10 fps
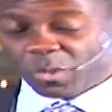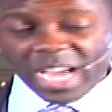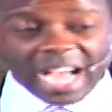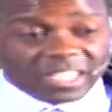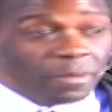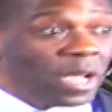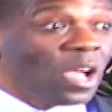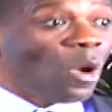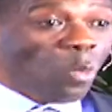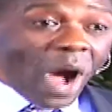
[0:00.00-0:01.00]
We asked him,
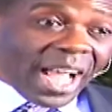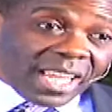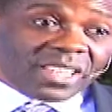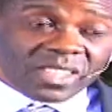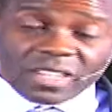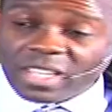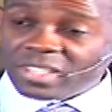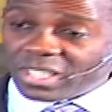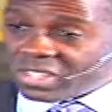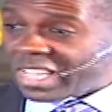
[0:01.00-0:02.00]
why is it that
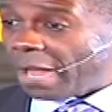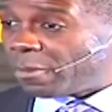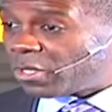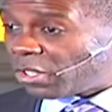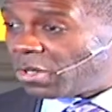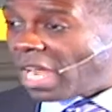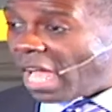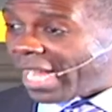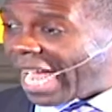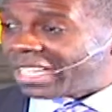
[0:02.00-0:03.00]
the disciples could
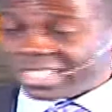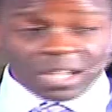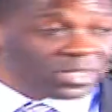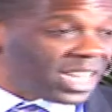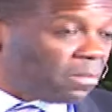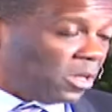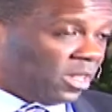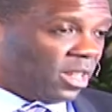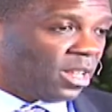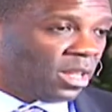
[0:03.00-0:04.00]
not cast out demons?